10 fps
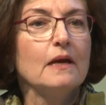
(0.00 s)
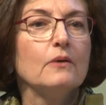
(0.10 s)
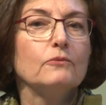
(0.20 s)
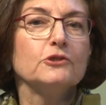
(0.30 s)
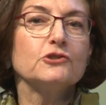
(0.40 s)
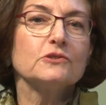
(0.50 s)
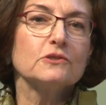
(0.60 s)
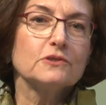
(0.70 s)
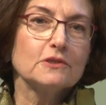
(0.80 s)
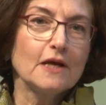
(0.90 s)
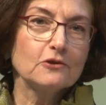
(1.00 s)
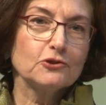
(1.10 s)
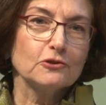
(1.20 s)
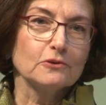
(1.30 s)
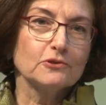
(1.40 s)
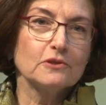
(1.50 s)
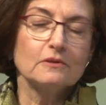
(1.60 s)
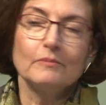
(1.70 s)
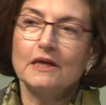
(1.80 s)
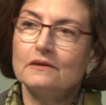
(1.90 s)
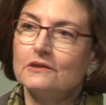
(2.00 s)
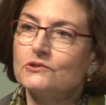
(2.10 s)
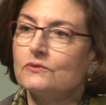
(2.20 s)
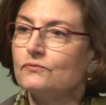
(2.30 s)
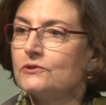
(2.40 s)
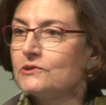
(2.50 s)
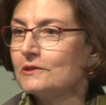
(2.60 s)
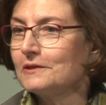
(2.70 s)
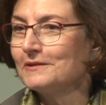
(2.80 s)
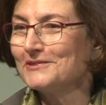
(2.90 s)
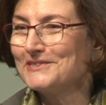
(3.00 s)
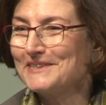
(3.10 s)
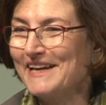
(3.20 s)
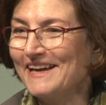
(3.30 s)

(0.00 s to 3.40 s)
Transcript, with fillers: which is essential to the maintenance of resilience